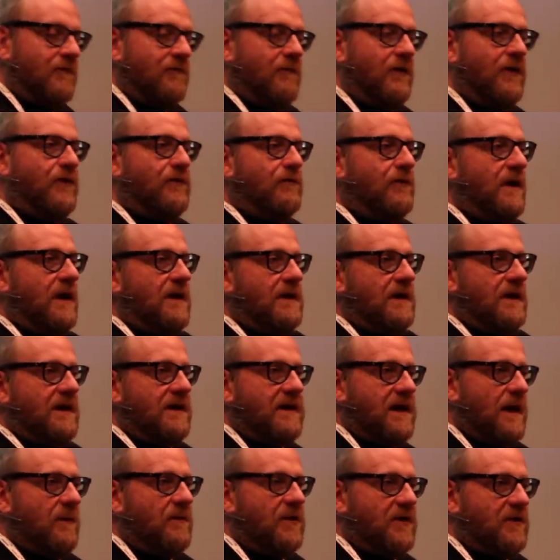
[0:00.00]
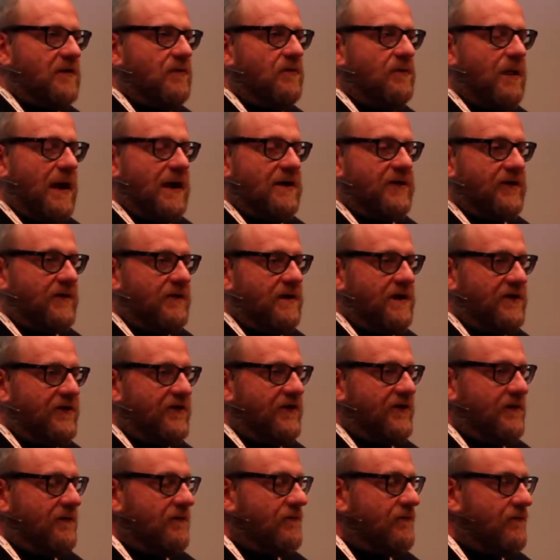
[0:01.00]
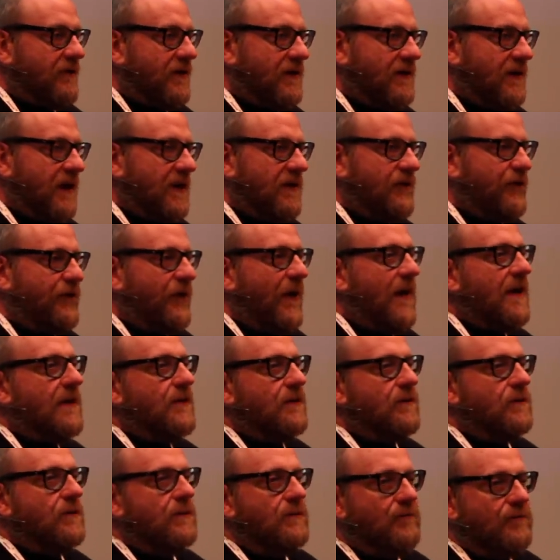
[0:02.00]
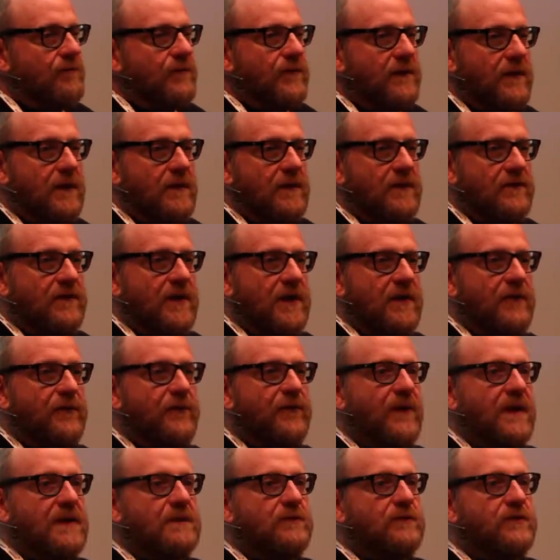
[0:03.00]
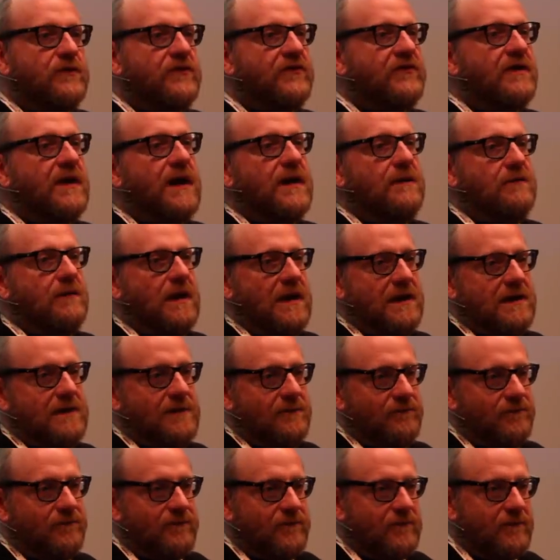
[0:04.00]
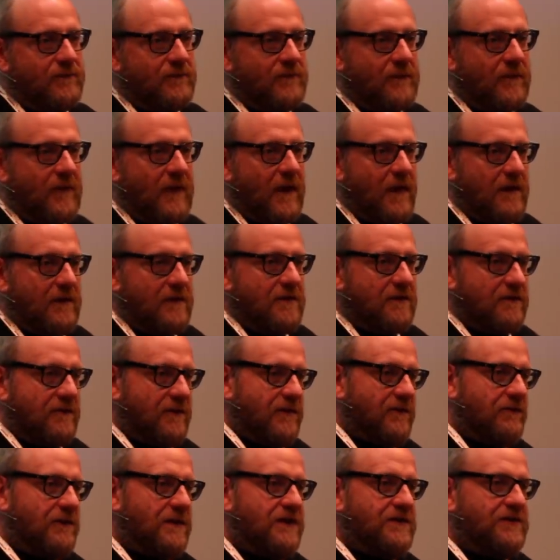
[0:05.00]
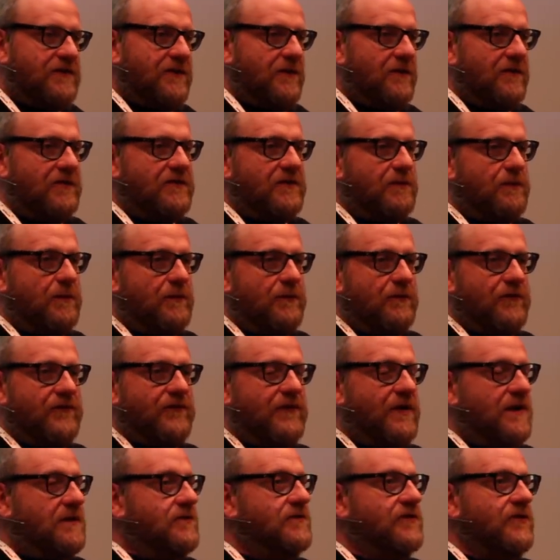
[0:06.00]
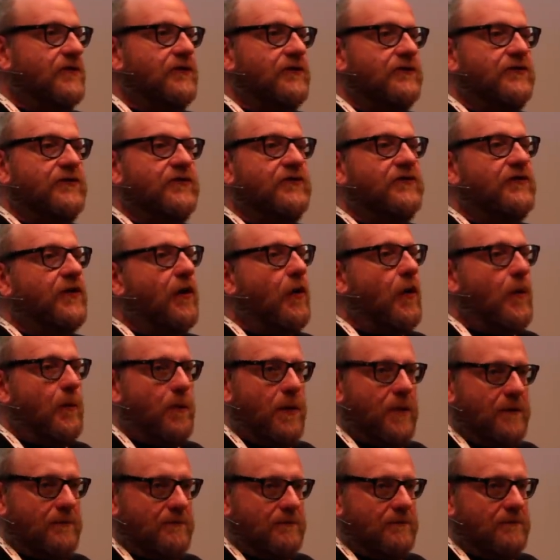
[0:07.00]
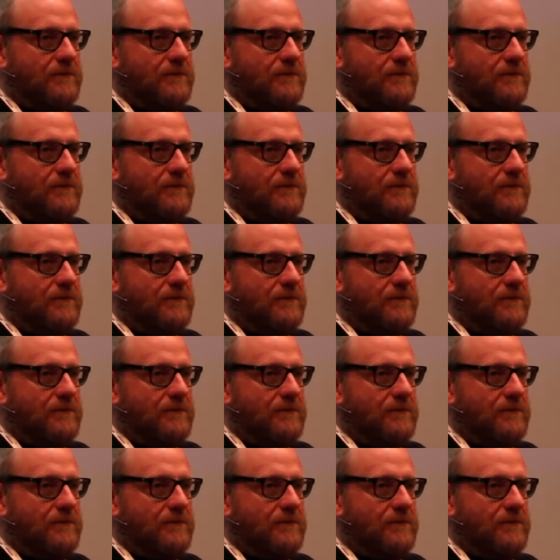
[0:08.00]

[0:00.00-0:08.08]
with regular chemical batteries, when they fail, they fail slowly. With rechargeables, they just stop.